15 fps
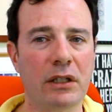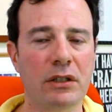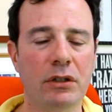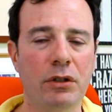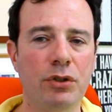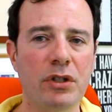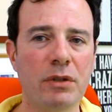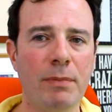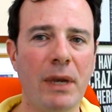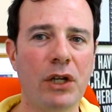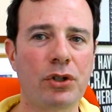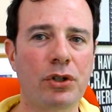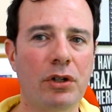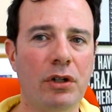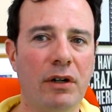So just make
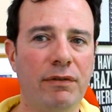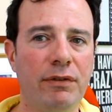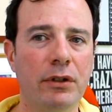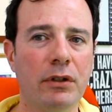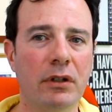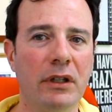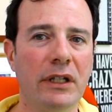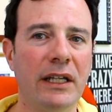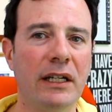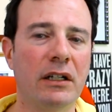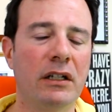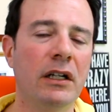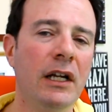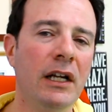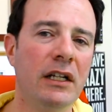sure, if you're a
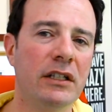leader,